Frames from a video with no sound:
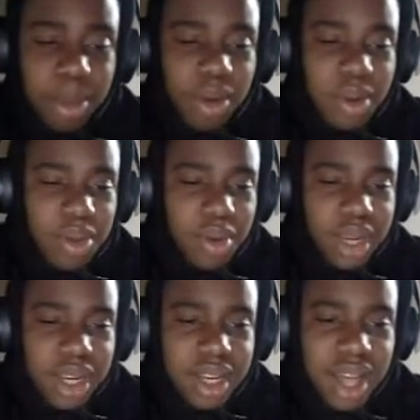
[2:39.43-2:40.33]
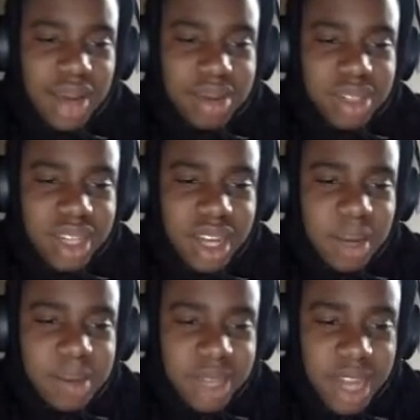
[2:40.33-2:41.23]
going with Oregon. I don't see an
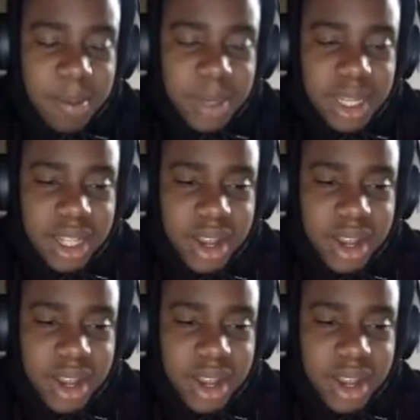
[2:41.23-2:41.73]
upset happening there.